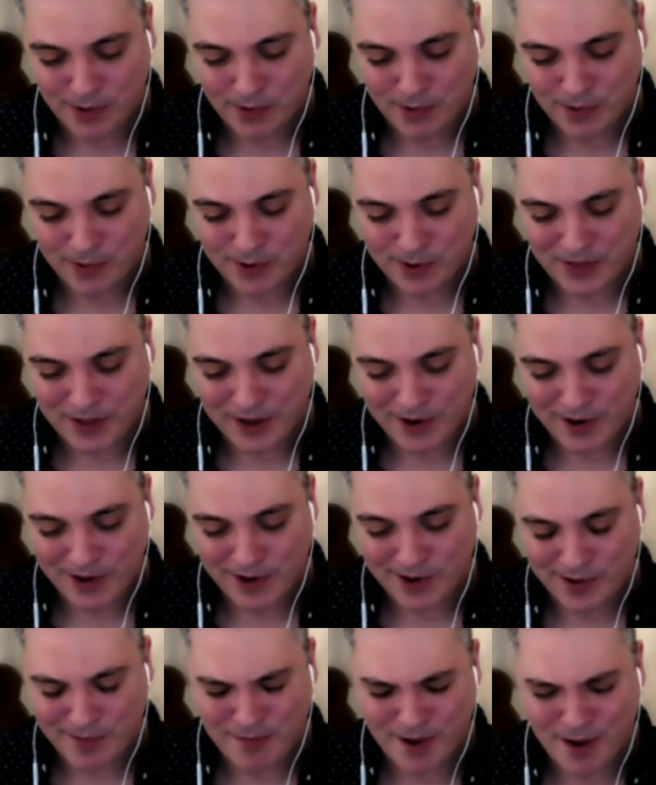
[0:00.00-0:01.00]
what they
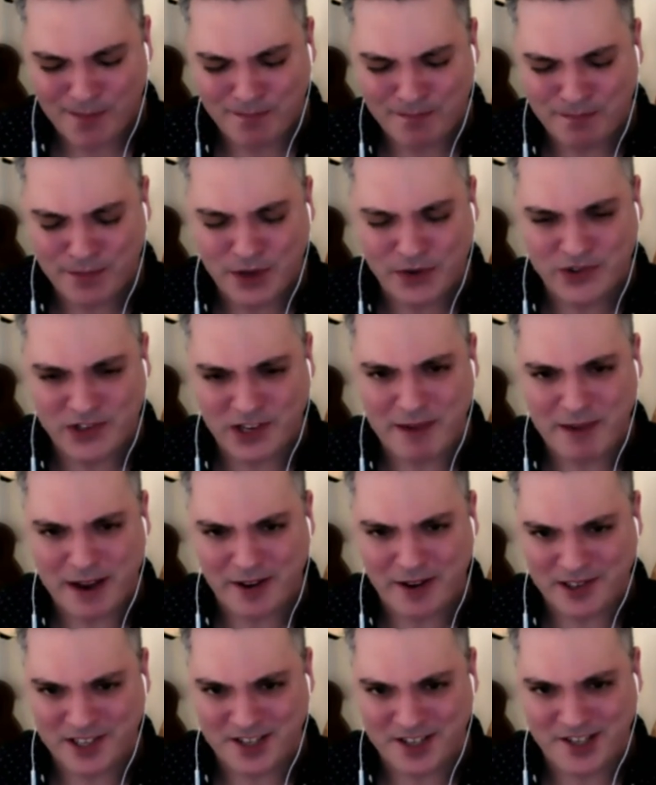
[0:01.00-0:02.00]
call a music
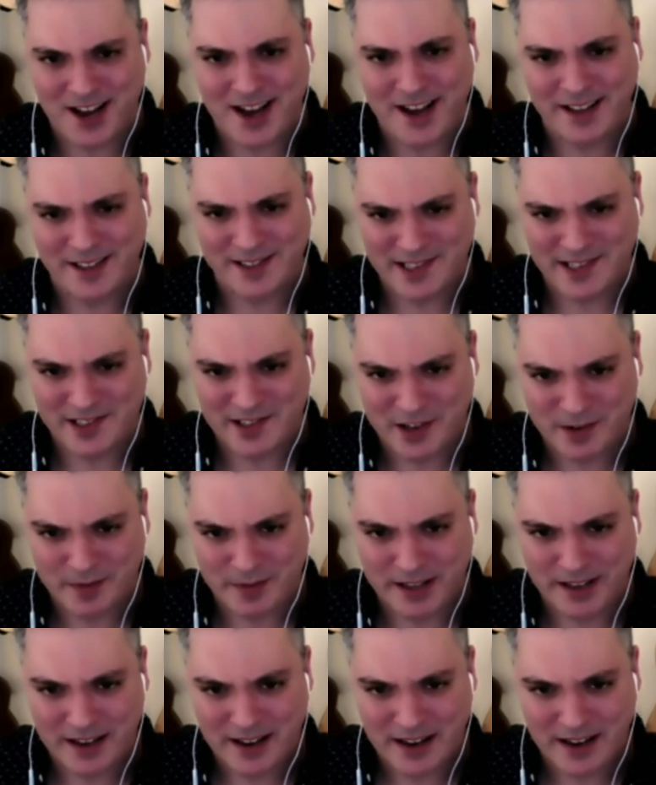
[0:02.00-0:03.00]
maker. It's a child's
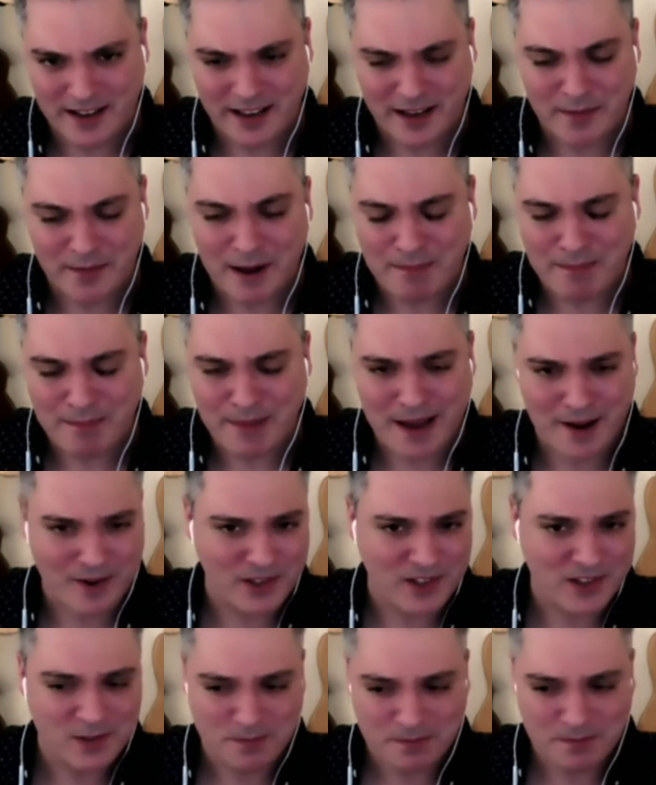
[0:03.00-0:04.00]
instrument in my
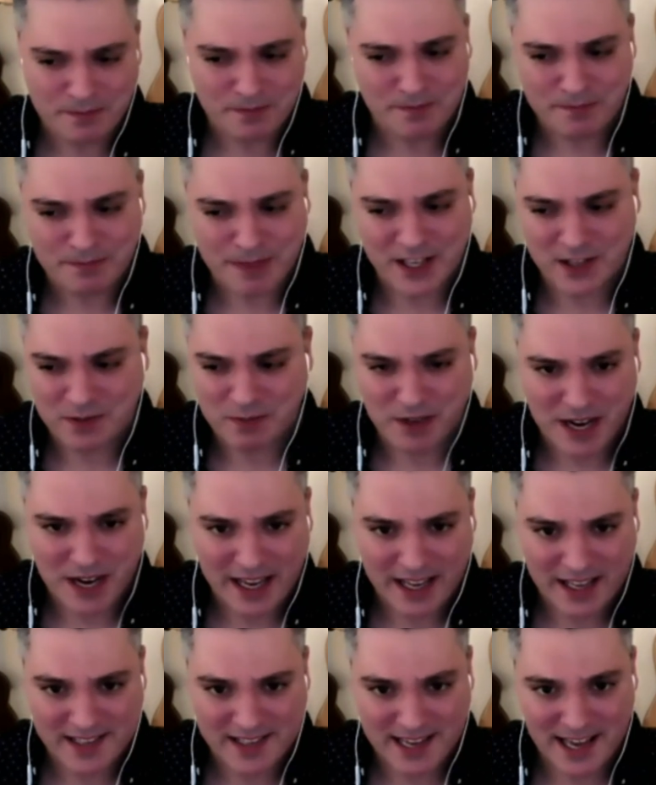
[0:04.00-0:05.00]
parents' basement.
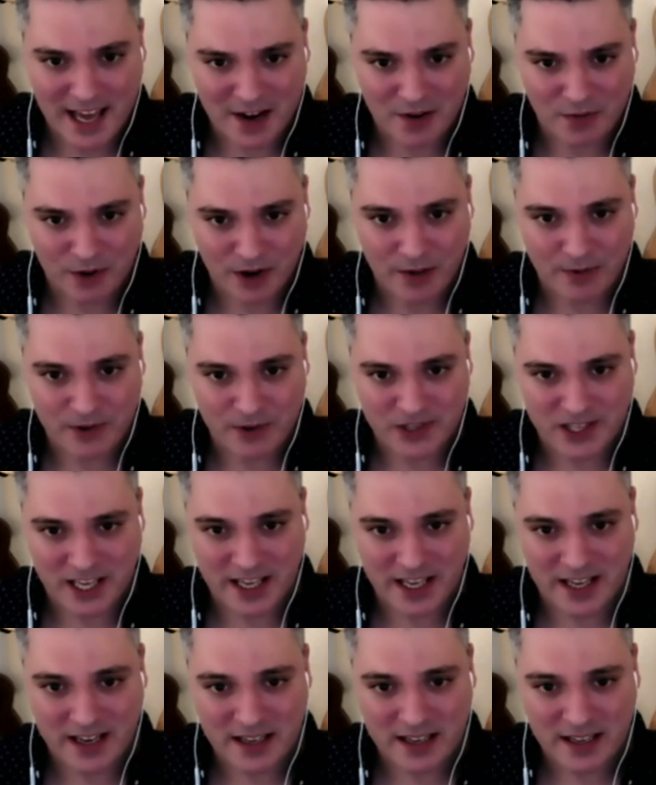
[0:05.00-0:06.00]
I guess I had it when I was a
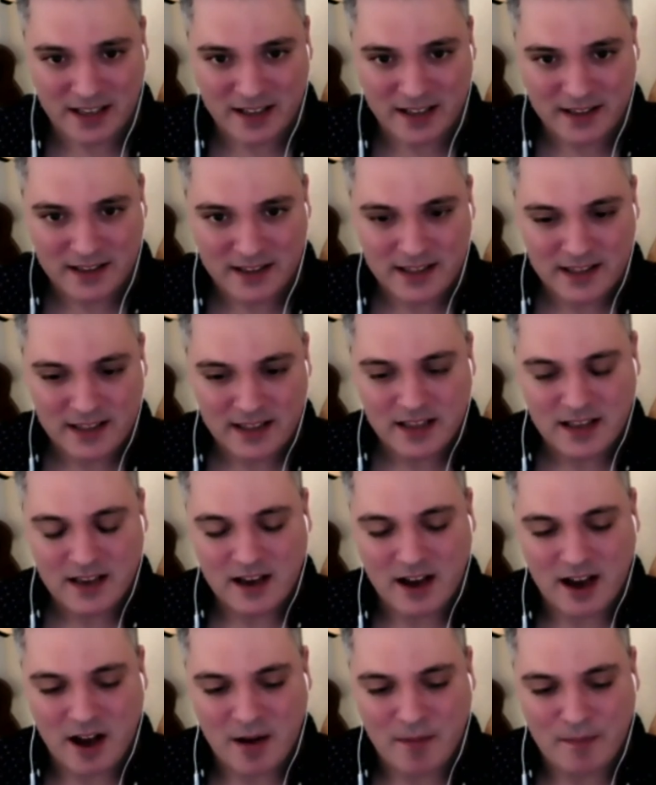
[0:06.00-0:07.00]
kid.
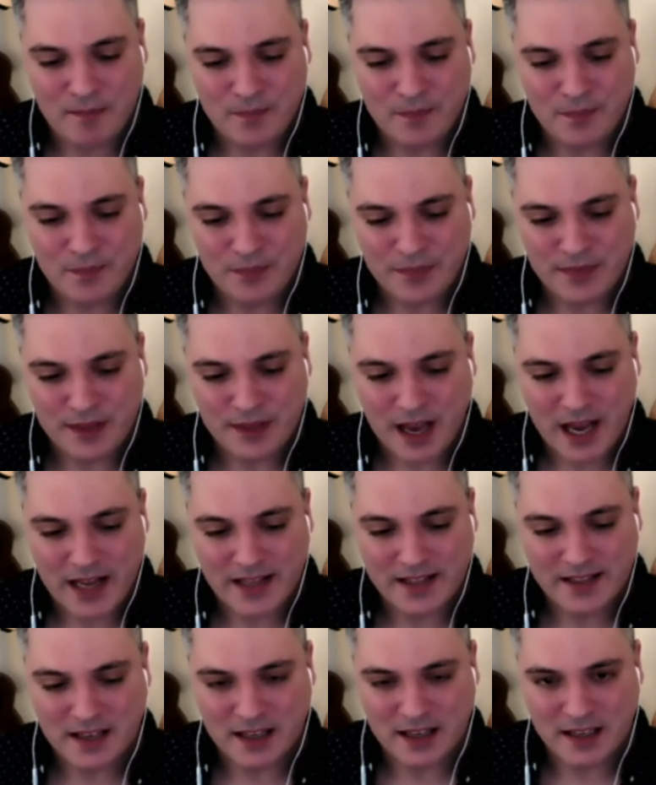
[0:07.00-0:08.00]

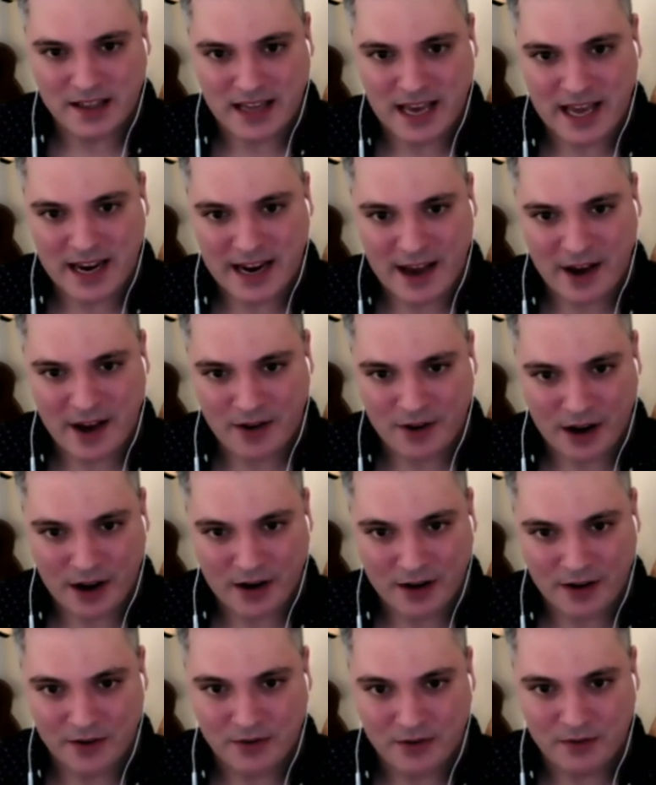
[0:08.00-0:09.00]
I dug that out
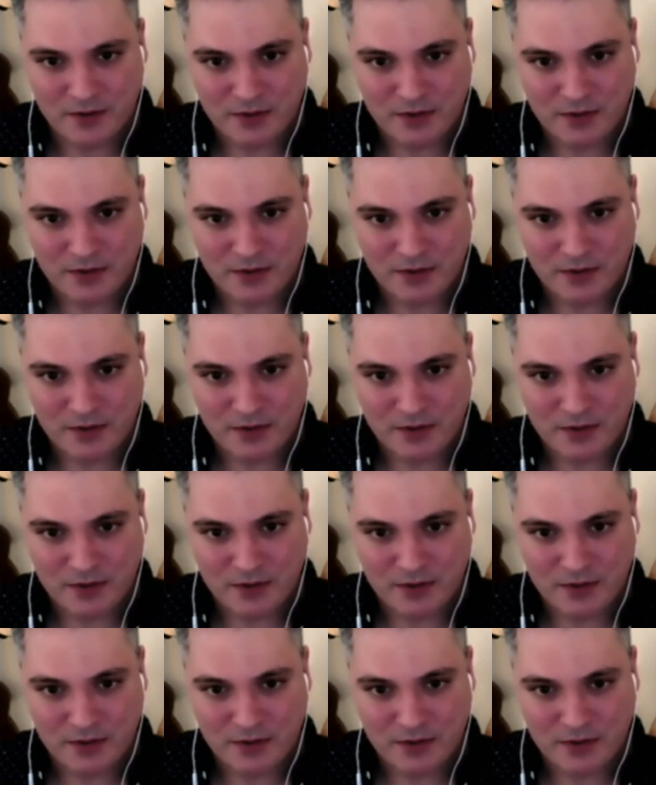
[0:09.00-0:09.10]
and